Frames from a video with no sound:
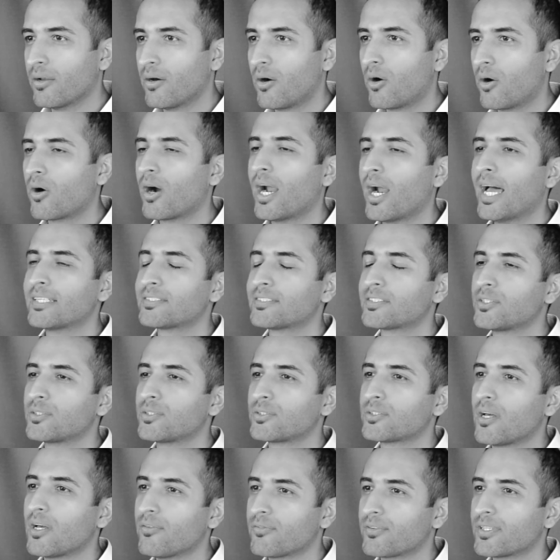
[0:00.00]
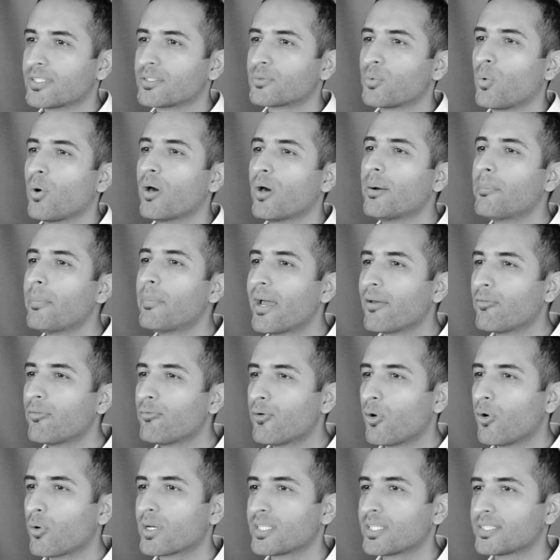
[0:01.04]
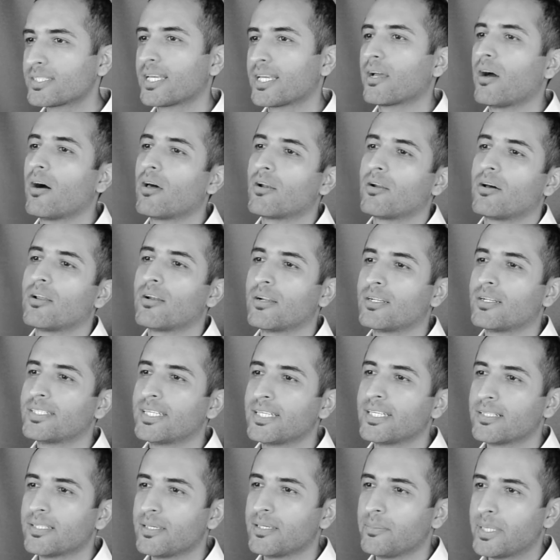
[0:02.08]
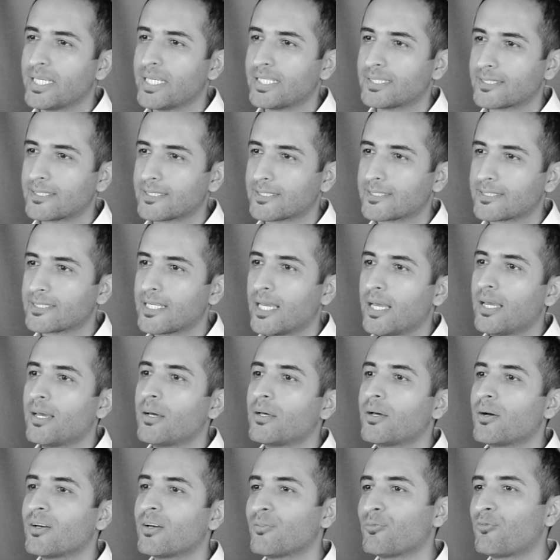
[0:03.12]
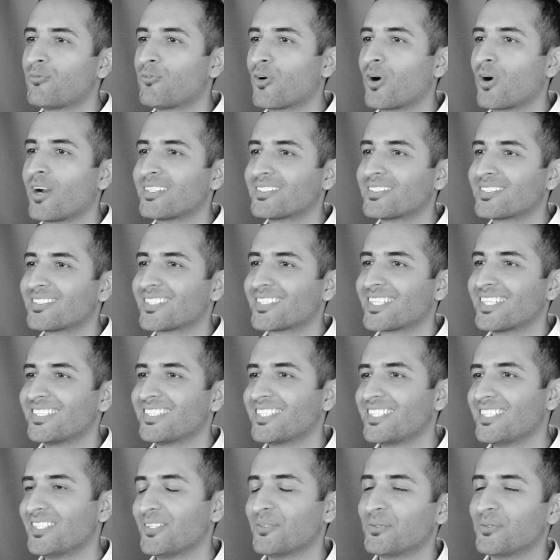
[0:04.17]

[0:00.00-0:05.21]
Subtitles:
Or ask yourself this, what am I focusing on a daily basis, for us to continue